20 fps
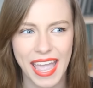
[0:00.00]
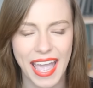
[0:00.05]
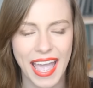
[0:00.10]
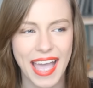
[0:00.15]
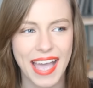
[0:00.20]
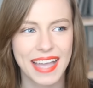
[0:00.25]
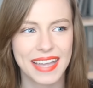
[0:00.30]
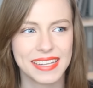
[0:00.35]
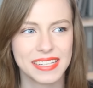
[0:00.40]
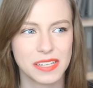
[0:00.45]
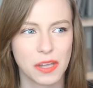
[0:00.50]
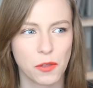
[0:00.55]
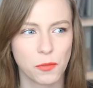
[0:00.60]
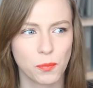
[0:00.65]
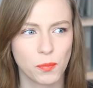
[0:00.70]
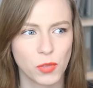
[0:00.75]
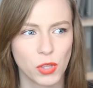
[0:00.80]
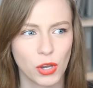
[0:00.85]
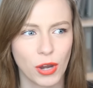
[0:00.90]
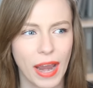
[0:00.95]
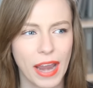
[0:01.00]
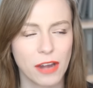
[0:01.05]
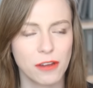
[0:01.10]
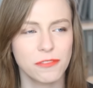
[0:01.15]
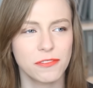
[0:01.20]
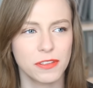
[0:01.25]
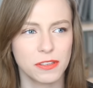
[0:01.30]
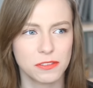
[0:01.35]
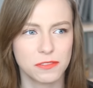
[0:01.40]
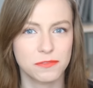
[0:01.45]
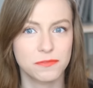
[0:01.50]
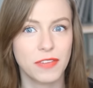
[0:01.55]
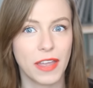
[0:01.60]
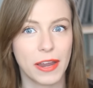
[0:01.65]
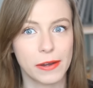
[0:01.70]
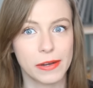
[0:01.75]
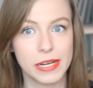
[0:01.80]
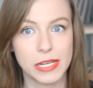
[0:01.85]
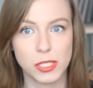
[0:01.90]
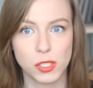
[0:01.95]
And um, your hair feels
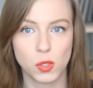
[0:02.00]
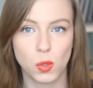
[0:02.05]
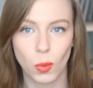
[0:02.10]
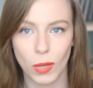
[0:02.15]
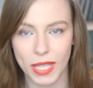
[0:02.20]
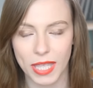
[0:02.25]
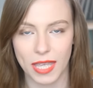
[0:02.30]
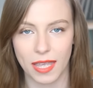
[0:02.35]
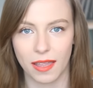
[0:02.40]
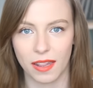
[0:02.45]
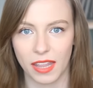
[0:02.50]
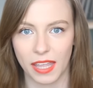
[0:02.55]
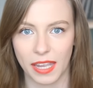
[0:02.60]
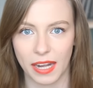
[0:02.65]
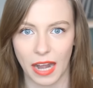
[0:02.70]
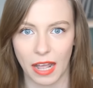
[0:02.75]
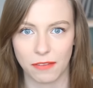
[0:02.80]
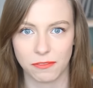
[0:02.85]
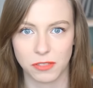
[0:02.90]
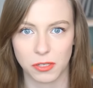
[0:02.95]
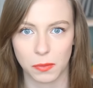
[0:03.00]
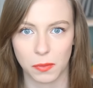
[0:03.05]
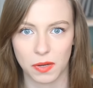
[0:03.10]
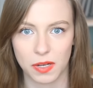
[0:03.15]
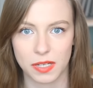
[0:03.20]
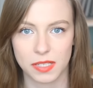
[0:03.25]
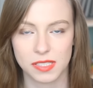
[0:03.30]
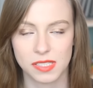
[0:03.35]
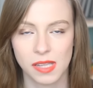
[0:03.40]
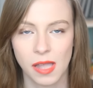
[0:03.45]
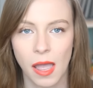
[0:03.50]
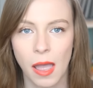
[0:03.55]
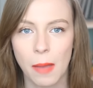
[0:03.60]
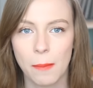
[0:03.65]
very squeaky clean afterwards.